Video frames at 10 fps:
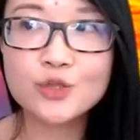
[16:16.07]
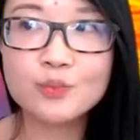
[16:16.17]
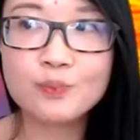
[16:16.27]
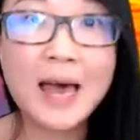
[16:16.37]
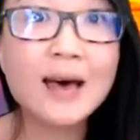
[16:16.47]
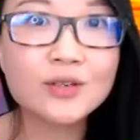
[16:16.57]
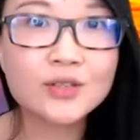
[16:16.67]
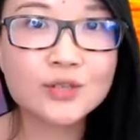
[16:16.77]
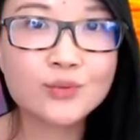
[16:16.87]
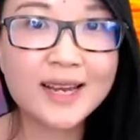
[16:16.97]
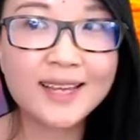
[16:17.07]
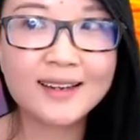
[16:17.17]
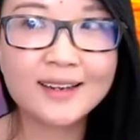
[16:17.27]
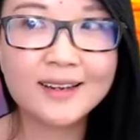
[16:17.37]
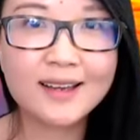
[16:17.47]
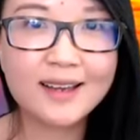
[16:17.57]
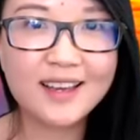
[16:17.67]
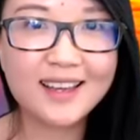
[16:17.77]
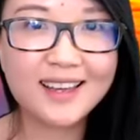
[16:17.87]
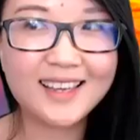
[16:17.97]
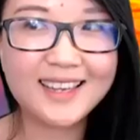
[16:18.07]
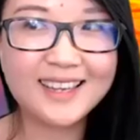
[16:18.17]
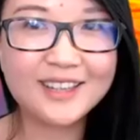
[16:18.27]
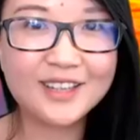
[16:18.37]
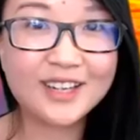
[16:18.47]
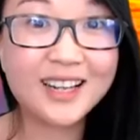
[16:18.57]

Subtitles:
bells ringing in